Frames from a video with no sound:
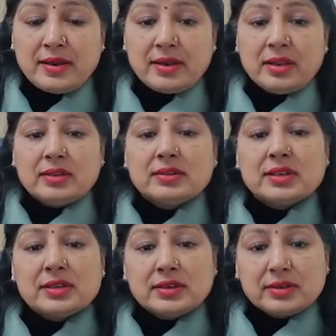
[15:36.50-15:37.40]
The
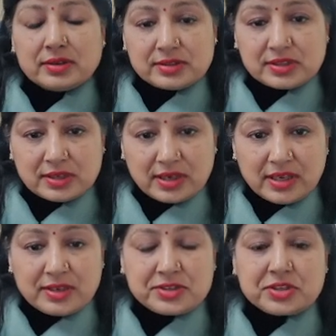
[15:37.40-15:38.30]
air
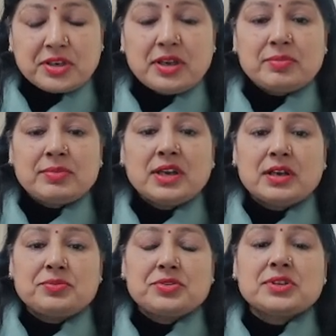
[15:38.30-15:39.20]
stream comes
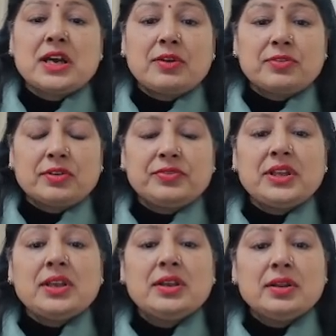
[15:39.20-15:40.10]
out of the
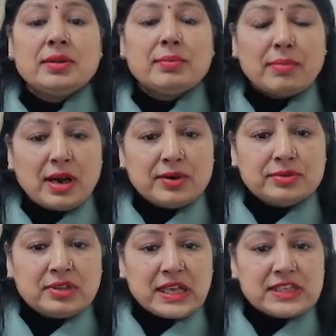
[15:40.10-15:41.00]
mouth
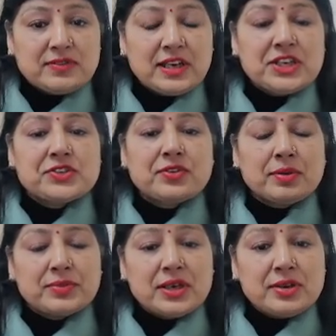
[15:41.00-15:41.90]
as well as from the
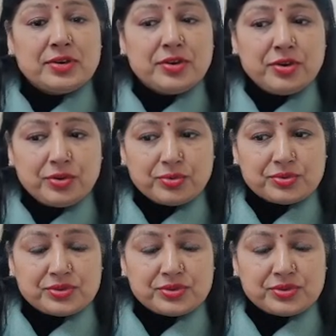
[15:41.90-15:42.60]
nose.